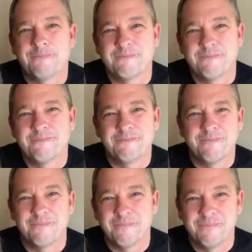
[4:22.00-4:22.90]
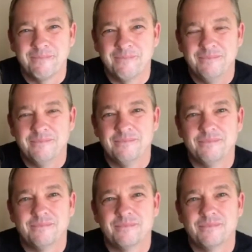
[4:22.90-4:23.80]

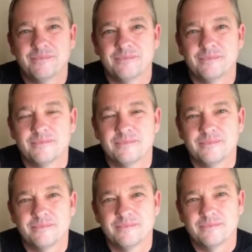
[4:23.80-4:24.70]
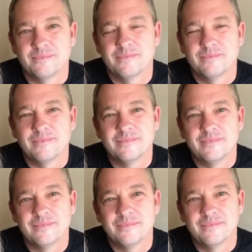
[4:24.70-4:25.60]

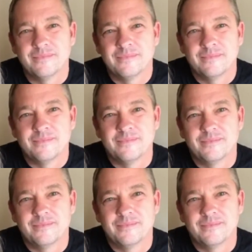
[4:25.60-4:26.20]
This person isn't speaking.